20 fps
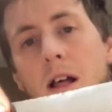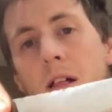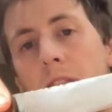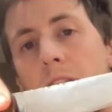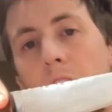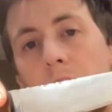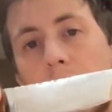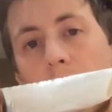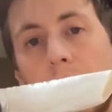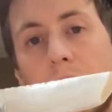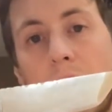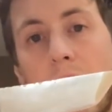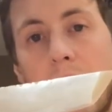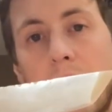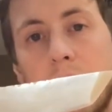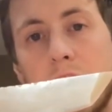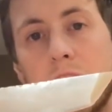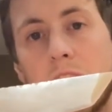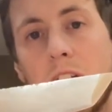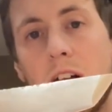The other
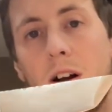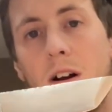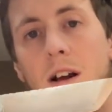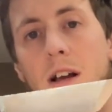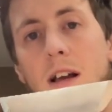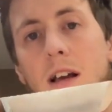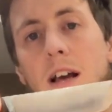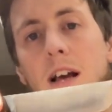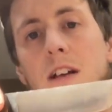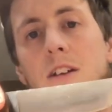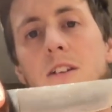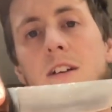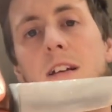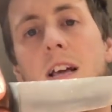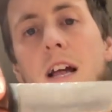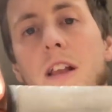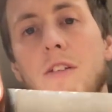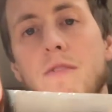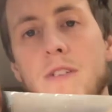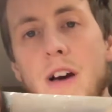advantage there is,
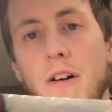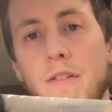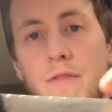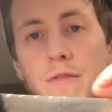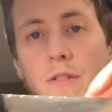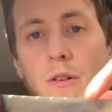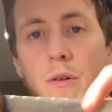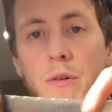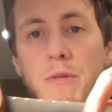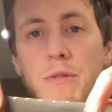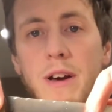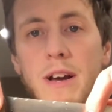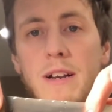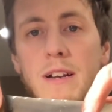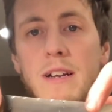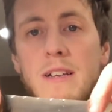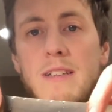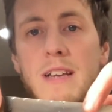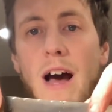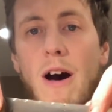again, you've got full
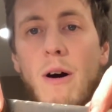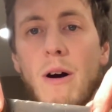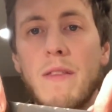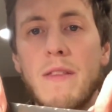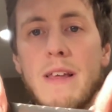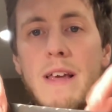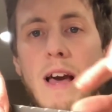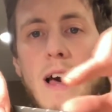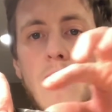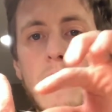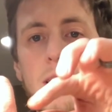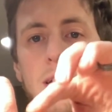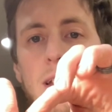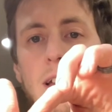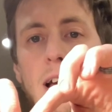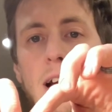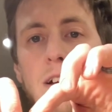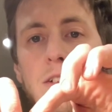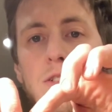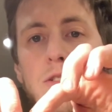thickness out in the end
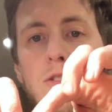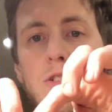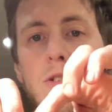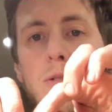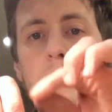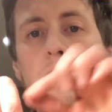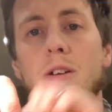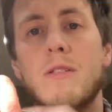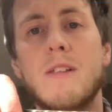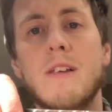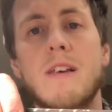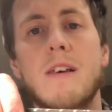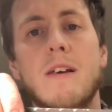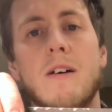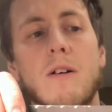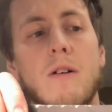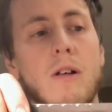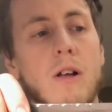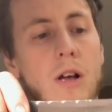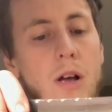as you do here at the
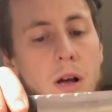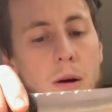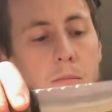heel.